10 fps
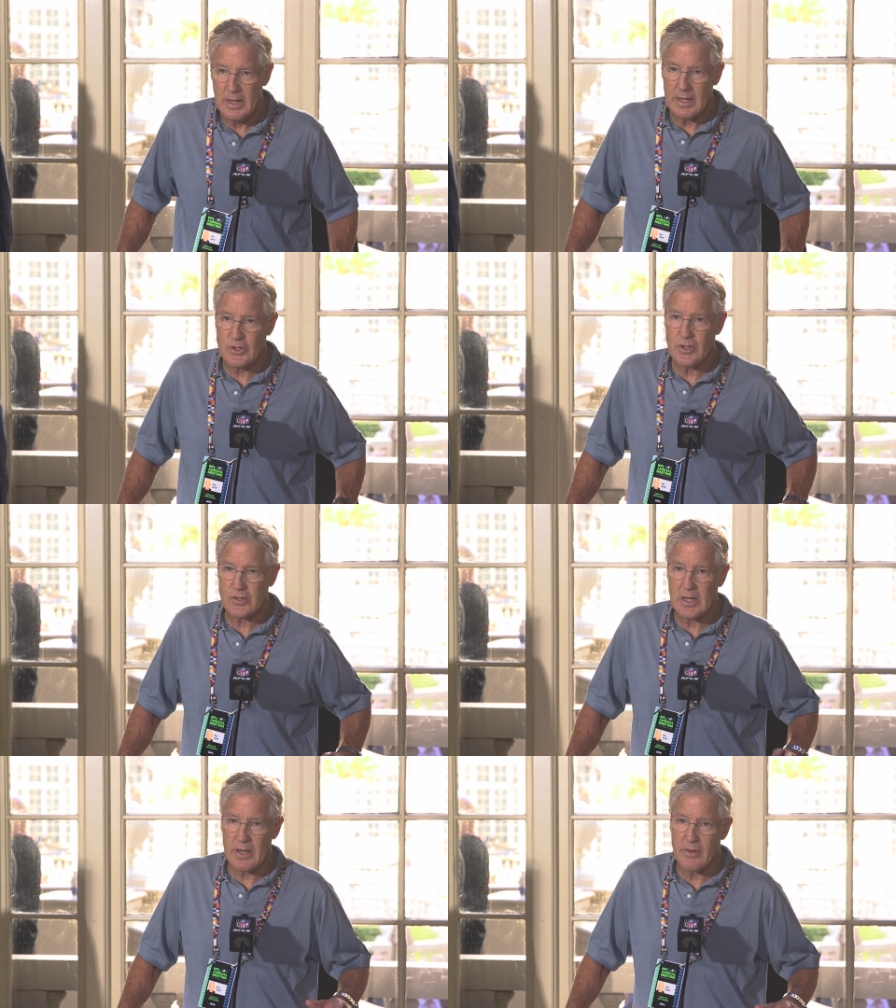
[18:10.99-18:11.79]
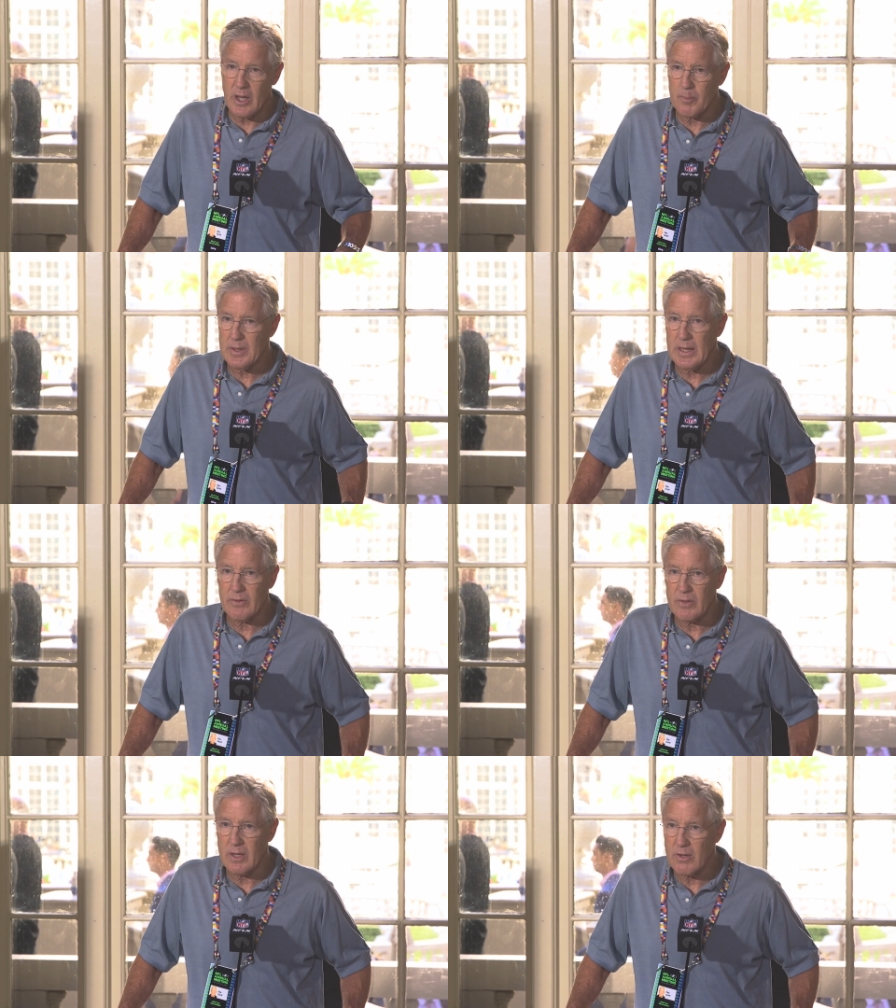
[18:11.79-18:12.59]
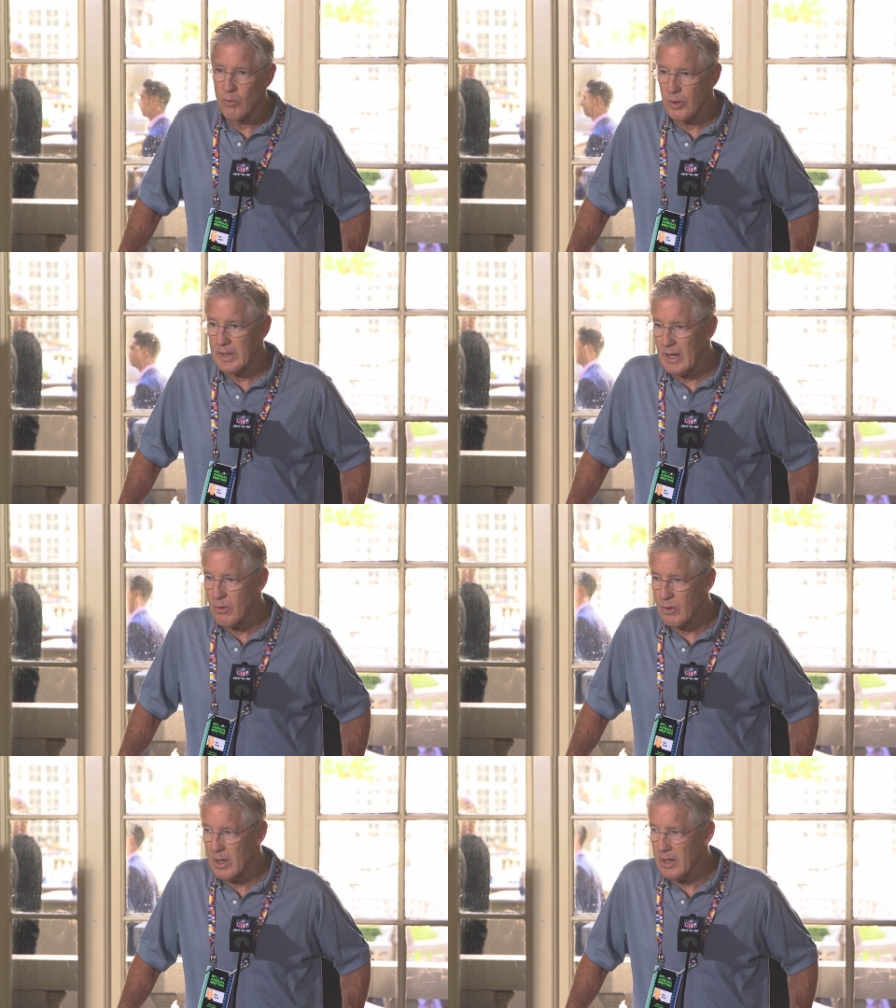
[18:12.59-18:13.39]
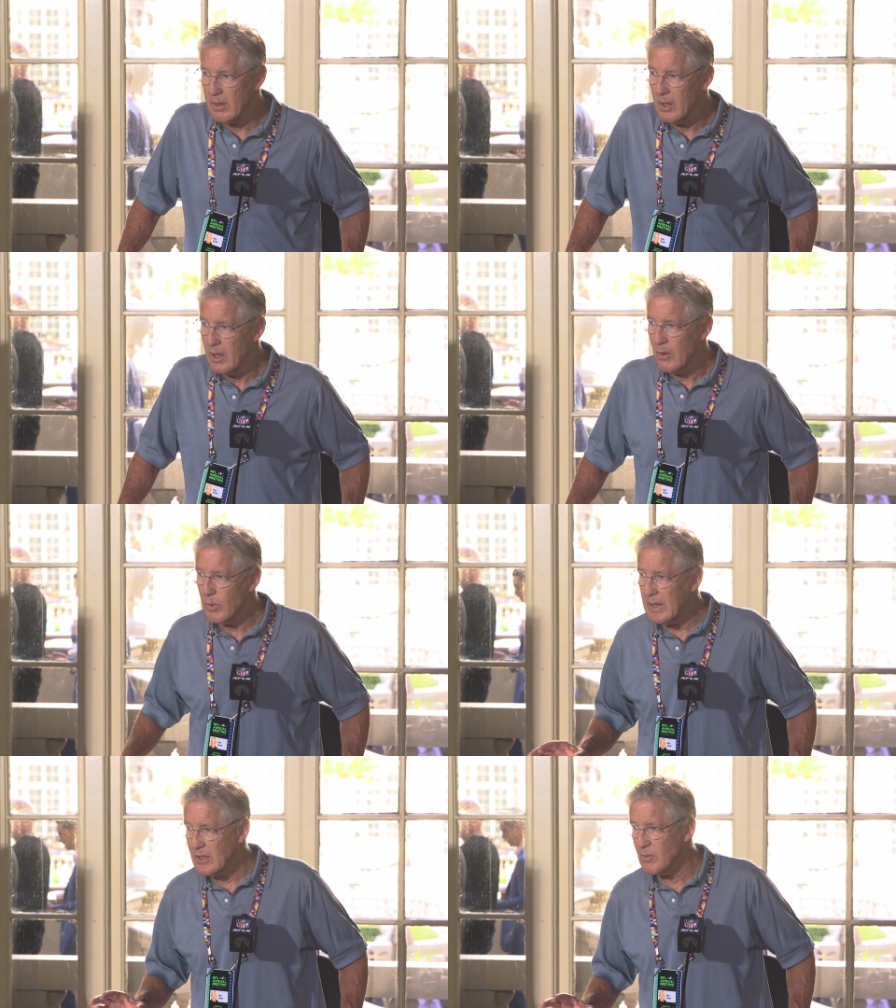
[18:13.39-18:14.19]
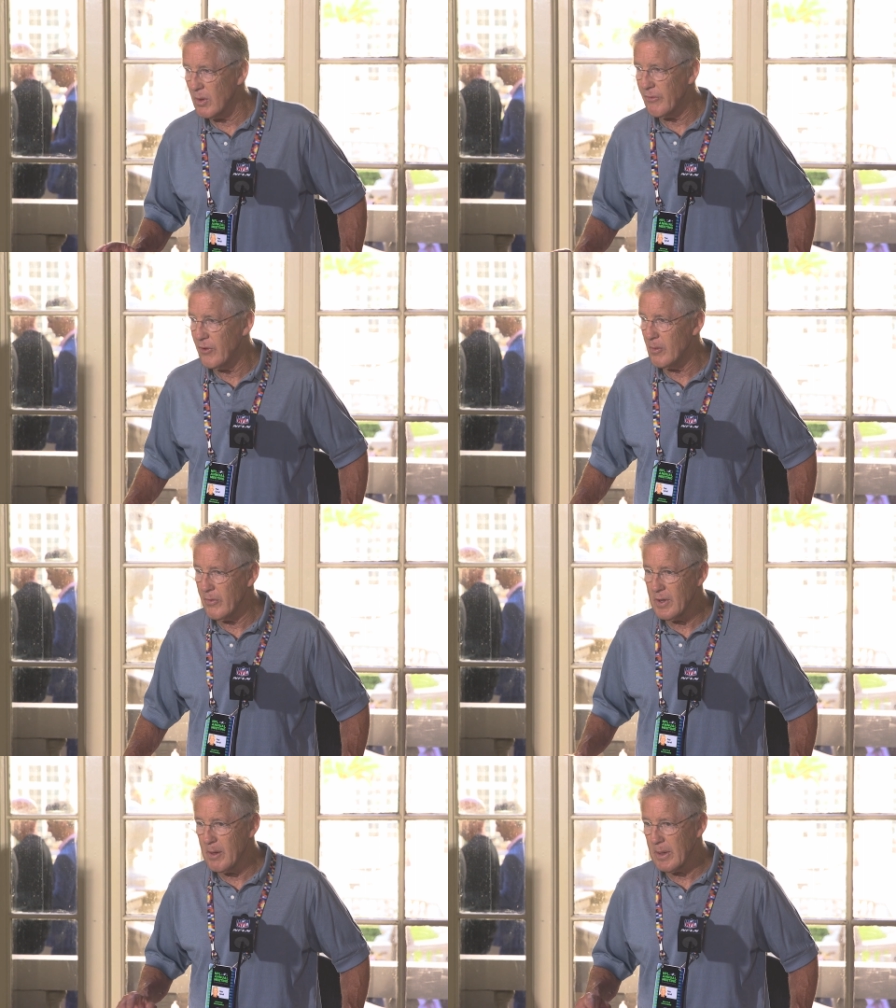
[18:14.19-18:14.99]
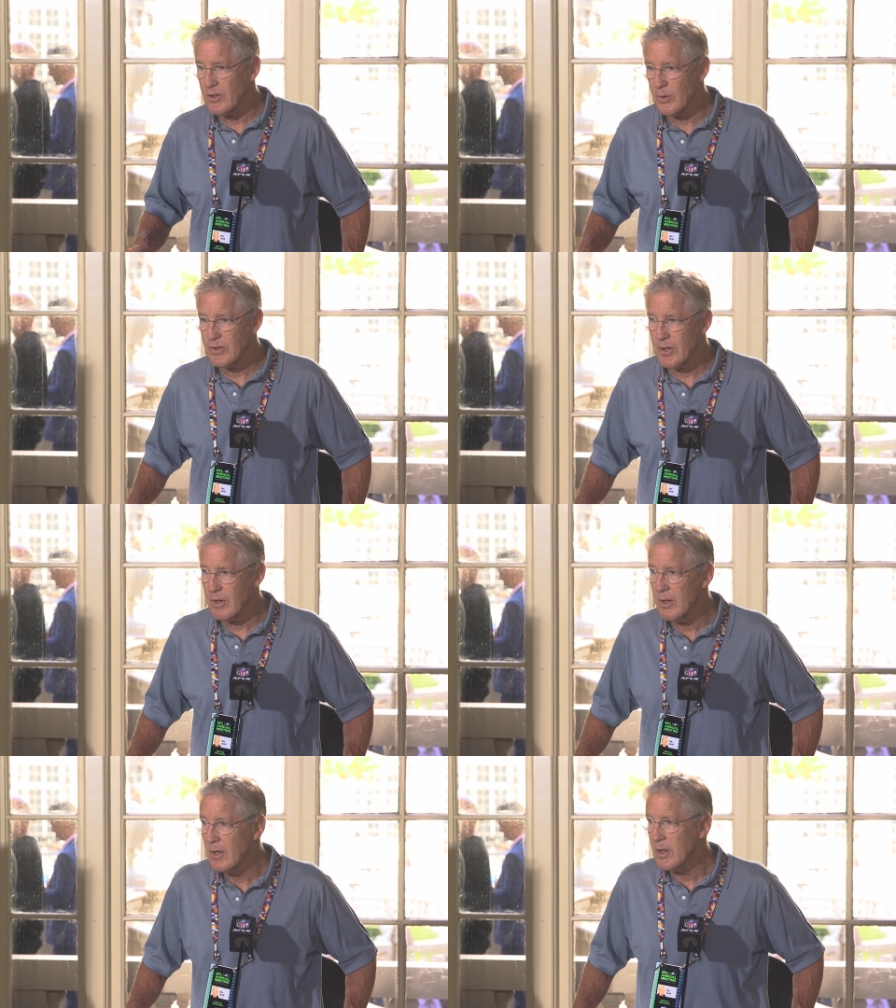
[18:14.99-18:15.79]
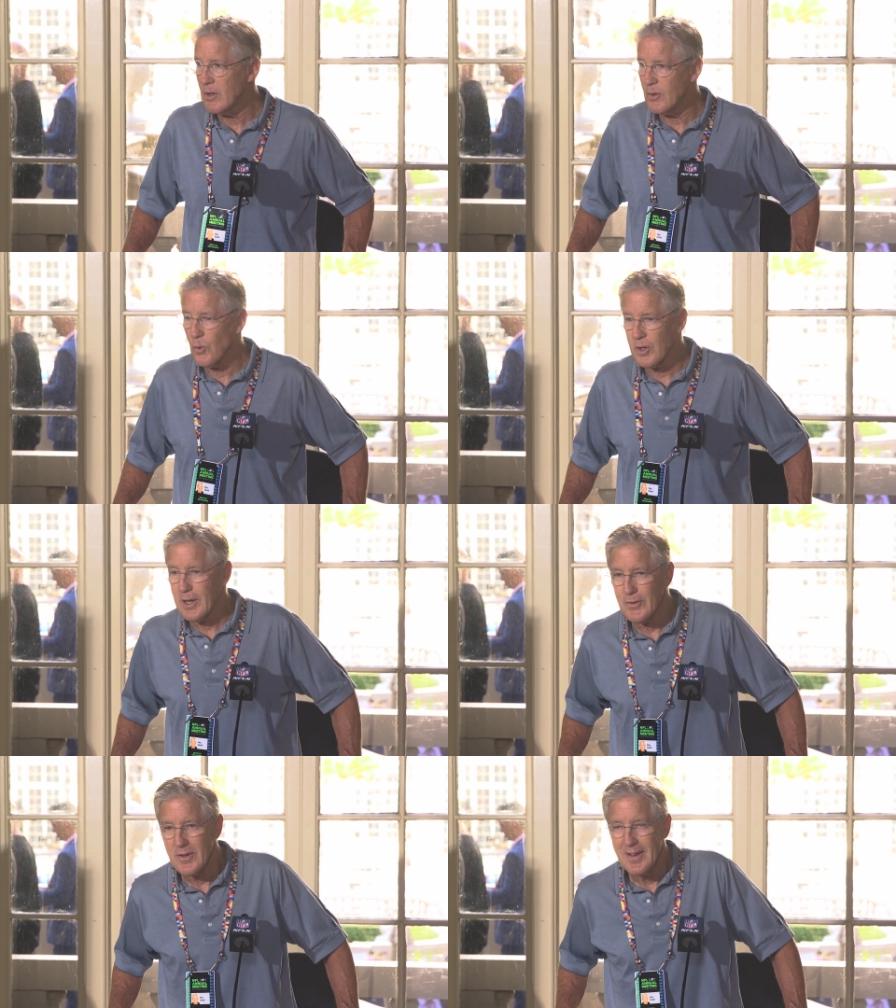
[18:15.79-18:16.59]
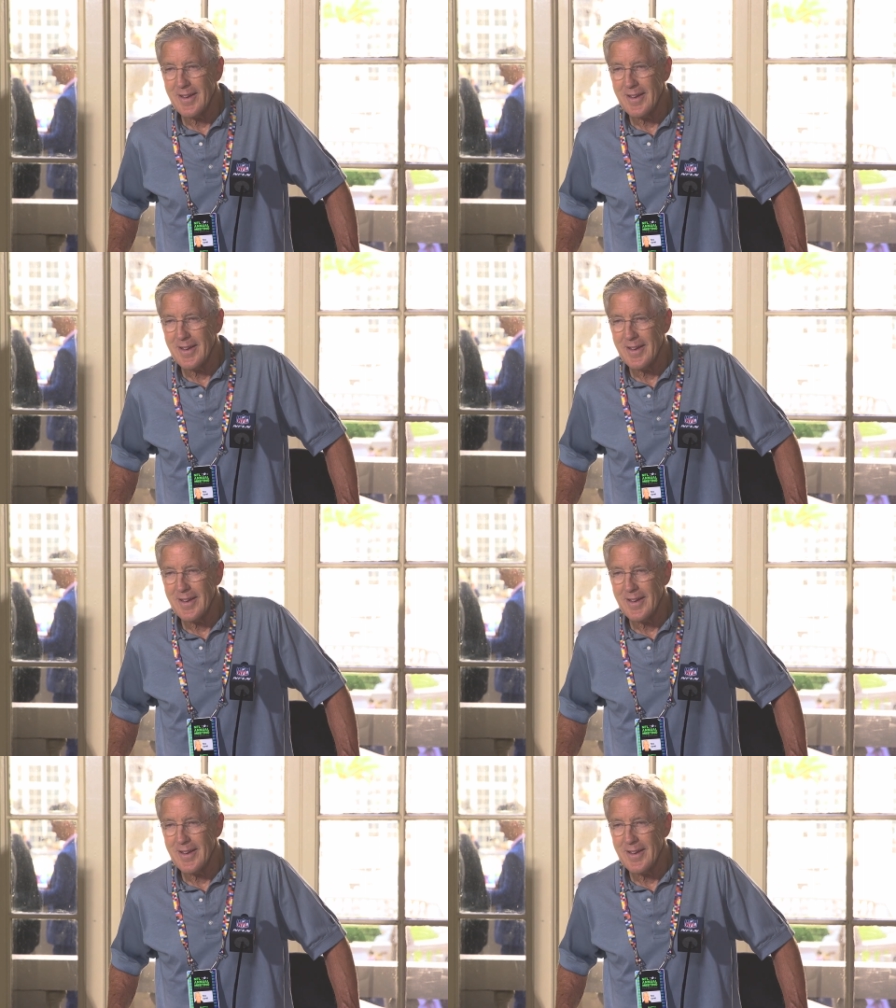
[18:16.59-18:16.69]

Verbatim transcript: It's just kind of the updates and that it's working out okay, and we catch him on the film every day to make sure he's there, you know, in the workouts.